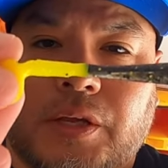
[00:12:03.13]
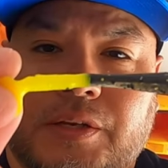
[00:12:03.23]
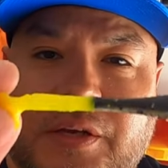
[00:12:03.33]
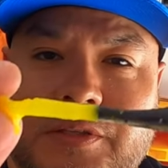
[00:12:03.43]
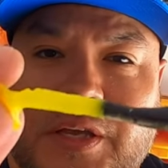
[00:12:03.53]

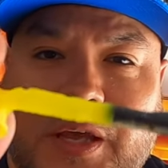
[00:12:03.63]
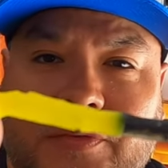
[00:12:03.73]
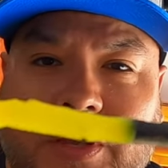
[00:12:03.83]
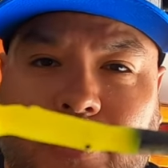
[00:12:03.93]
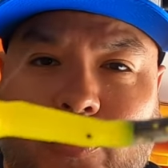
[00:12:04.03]
It does
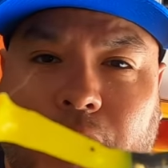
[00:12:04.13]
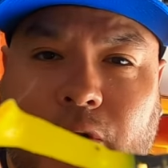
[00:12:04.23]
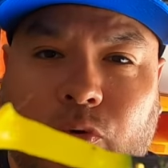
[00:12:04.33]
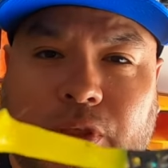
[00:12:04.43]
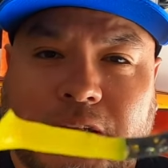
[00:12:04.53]
have a
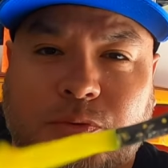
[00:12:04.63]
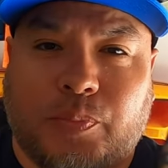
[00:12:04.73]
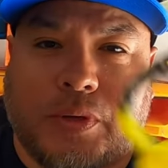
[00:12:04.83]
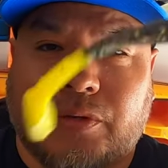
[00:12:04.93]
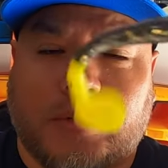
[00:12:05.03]
rattle that's
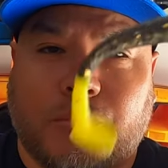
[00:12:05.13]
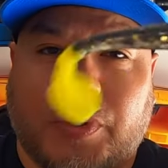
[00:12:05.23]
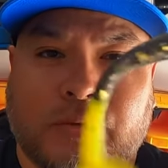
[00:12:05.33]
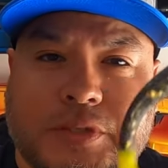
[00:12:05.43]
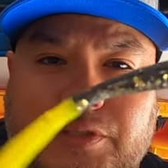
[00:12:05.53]
built
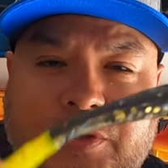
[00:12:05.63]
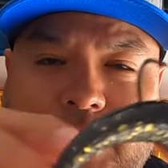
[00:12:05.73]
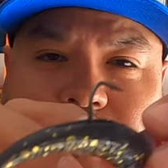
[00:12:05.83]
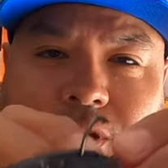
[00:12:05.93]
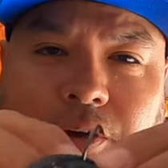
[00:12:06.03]
built into
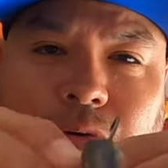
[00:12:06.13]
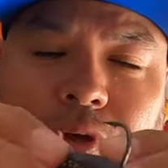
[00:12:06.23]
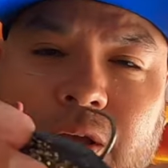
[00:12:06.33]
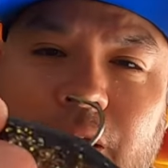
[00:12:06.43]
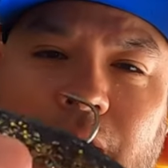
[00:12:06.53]
the
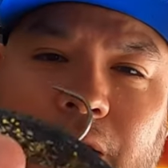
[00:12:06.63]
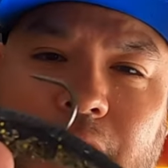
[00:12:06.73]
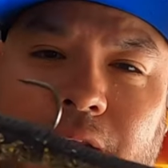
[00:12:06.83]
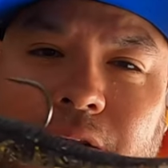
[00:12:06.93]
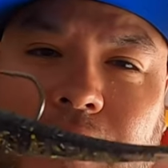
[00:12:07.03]
tail,
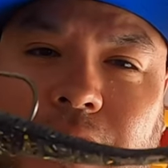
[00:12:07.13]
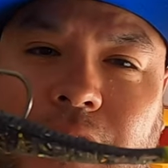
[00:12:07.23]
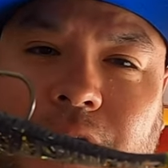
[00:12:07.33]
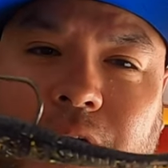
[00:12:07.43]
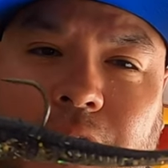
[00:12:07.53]
and
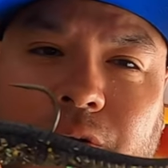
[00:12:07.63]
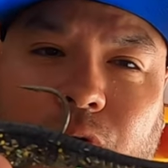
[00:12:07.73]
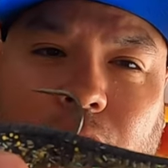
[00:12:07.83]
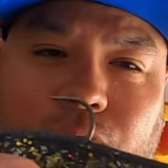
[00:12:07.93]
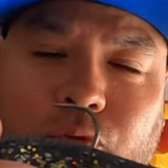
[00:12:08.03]

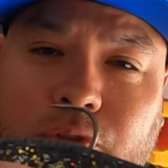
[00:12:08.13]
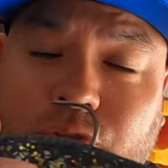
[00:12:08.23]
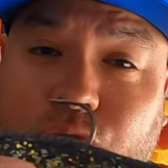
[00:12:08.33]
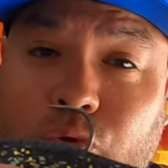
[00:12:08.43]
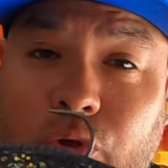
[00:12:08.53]
it
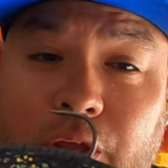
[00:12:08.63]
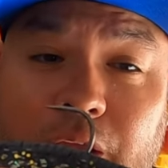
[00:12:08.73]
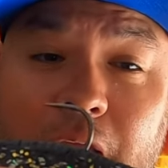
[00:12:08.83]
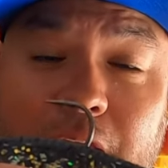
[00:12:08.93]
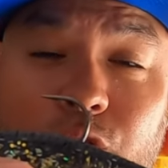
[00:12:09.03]
offers
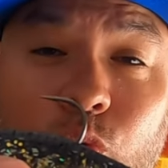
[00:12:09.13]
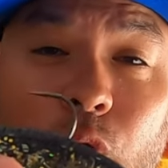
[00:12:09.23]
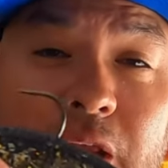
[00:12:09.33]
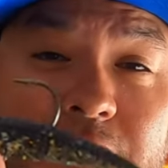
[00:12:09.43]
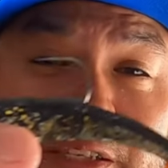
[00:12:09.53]
a
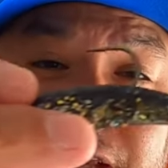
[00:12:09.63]
great